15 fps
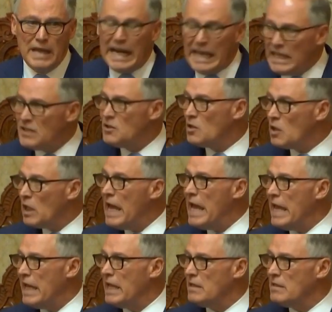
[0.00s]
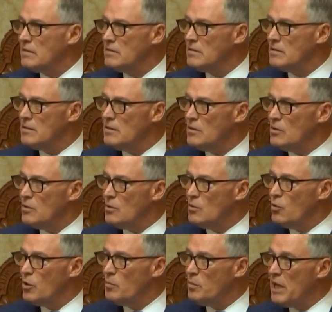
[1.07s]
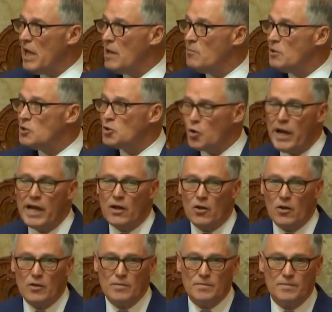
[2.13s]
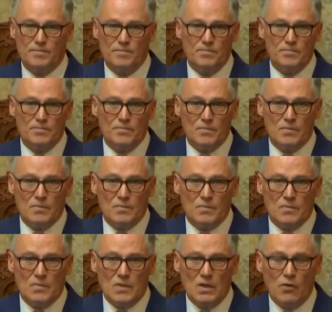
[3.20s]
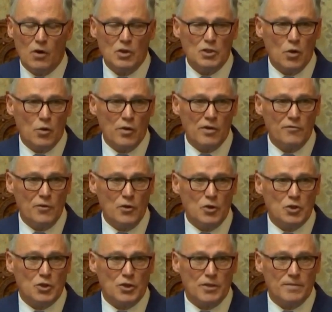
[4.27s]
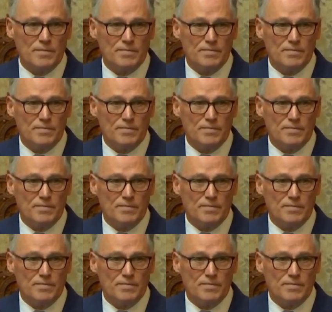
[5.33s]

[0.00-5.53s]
Any delay would be a betrayal of our children's future.